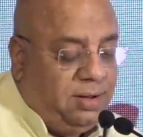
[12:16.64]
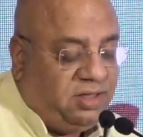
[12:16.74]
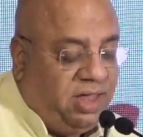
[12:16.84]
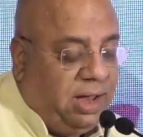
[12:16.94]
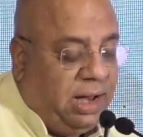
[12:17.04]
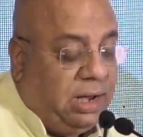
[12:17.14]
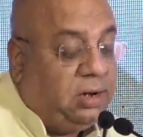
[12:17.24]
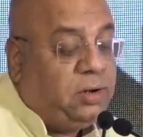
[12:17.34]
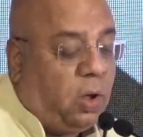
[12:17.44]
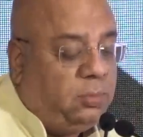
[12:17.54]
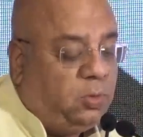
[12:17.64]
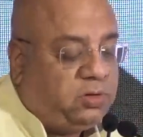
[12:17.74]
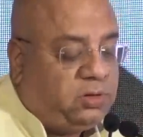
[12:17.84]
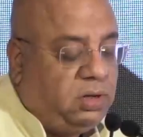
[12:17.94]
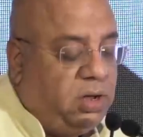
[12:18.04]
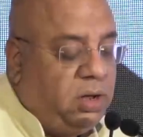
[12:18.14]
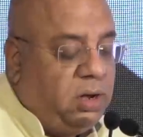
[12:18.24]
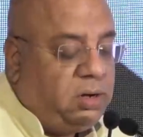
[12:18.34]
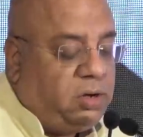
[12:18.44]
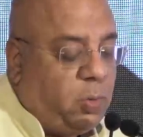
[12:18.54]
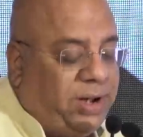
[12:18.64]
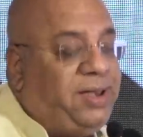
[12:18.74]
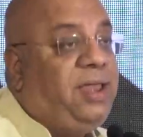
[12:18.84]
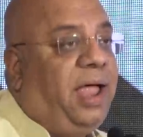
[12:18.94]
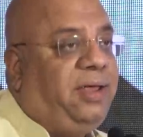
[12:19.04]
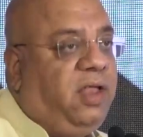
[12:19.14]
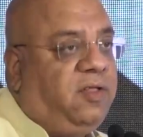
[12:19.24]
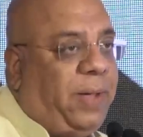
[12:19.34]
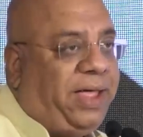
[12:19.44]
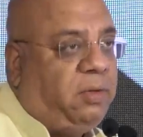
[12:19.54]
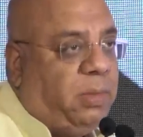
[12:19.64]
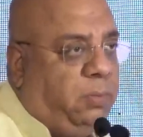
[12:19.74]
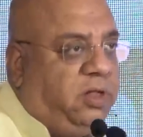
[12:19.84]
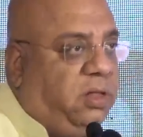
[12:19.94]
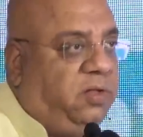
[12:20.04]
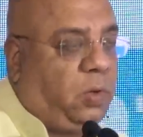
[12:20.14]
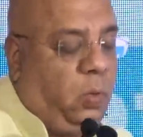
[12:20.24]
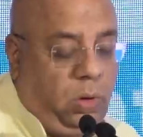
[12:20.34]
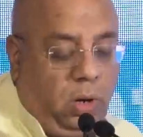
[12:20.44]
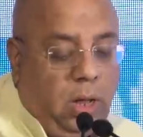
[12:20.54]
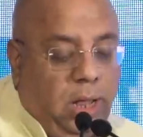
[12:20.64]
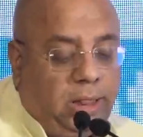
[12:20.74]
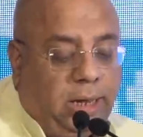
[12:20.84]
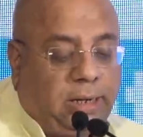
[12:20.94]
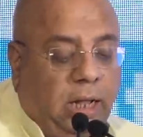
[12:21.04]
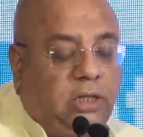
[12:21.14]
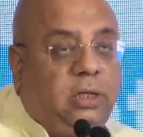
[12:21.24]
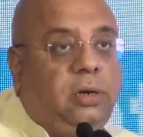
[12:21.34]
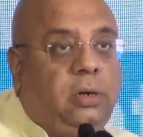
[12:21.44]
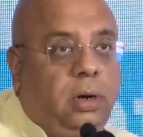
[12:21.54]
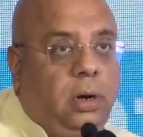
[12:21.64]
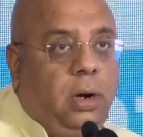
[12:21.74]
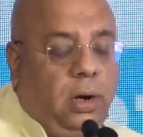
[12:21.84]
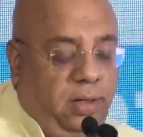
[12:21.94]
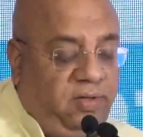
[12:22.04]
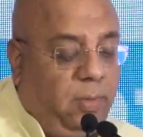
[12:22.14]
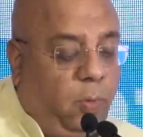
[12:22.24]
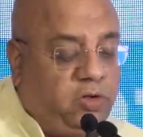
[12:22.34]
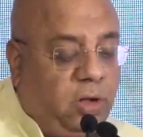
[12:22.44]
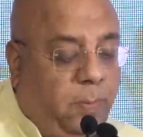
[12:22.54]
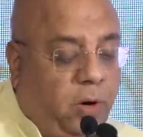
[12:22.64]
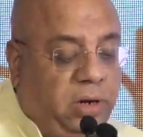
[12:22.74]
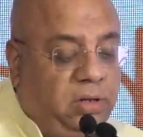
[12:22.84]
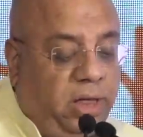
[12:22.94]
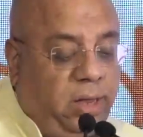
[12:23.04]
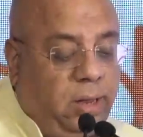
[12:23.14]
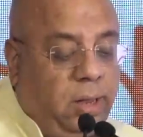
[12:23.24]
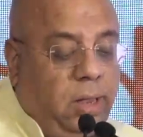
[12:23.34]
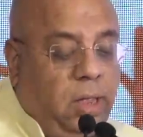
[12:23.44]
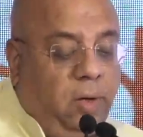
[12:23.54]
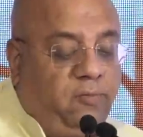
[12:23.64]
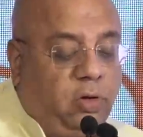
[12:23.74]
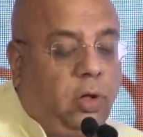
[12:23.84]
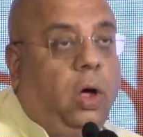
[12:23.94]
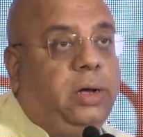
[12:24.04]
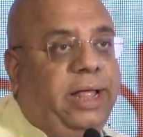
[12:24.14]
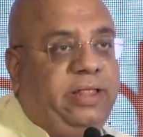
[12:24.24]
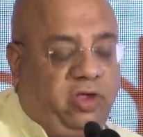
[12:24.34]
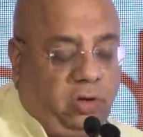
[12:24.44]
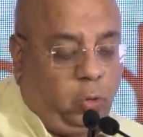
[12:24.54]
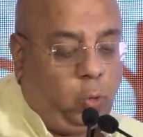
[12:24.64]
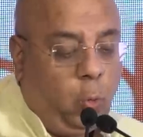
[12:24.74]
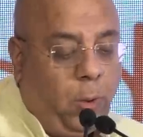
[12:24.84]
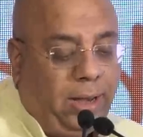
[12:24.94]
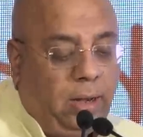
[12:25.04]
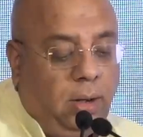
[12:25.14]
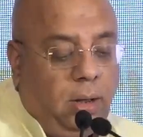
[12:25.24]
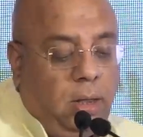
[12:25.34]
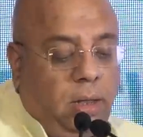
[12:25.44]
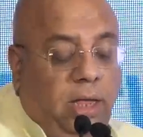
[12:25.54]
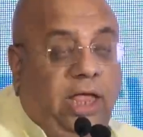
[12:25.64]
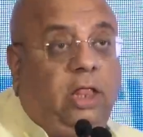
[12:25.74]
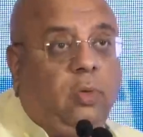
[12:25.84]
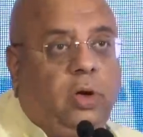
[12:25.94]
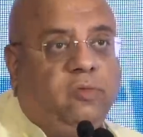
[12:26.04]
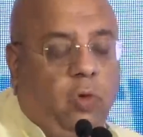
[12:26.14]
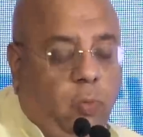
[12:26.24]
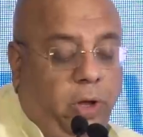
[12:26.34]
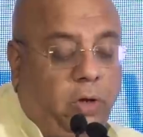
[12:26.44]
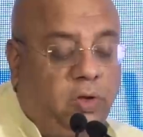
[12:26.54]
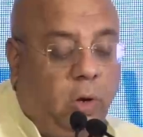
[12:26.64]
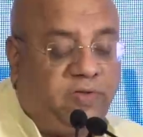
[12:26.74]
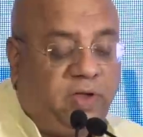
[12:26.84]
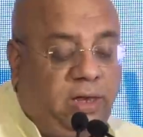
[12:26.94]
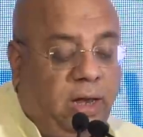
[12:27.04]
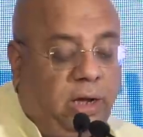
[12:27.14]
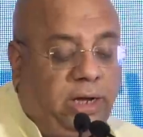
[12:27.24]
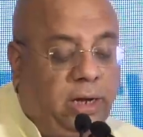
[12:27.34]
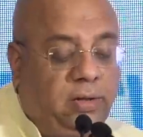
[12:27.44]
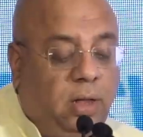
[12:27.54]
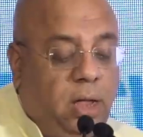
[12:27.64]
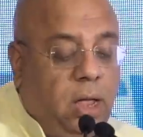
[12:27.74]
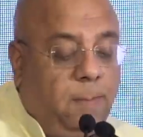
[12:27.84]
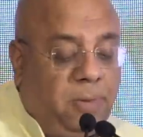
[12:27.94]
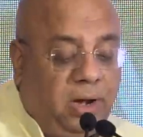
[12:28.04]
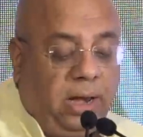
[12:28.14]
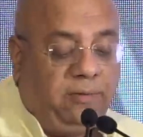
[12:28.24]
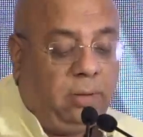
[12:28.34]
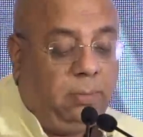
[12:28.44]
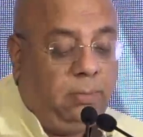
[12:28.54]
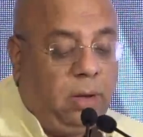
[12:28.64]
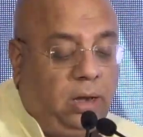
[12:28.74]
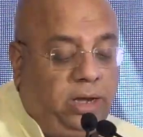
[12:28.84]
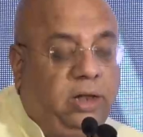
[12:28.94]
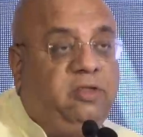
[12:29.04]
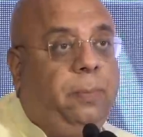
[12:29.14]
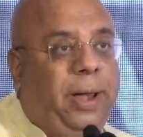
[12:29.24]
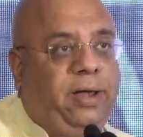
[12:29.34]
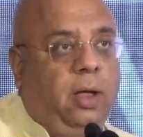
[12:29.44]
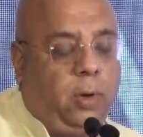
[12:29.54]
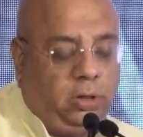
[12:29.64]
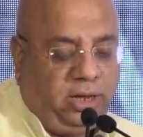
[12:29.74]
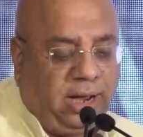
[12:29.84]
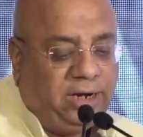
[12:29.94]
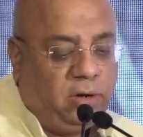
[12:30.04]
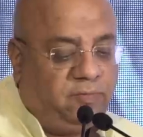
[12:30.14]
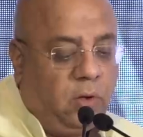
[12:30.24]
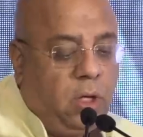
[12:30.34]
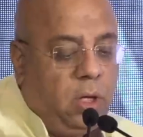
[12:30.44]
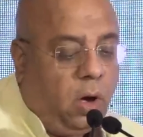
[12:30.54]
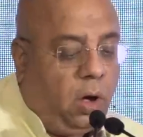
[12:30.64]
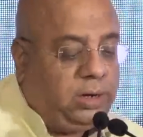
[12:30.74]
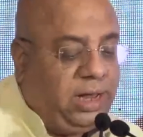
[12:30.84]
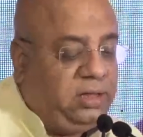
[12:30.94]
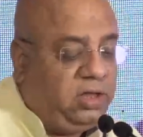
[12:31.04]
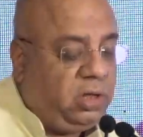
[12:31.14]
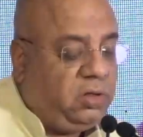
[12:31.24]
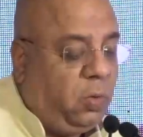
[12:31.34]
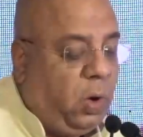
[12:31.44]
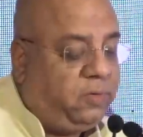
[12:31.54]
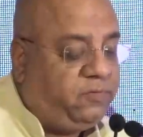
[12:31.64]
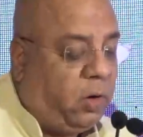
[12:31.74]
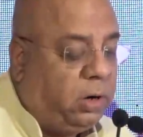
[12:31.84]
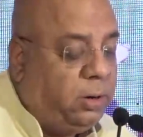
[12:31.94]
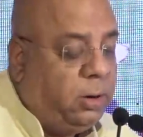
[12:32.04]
thing I learned almost 29 years back in my business school that culture is the most important thing for the organization to do well each one of you, because you are senior leaders, middle level leaders, depending upon the kind of organizations you work for,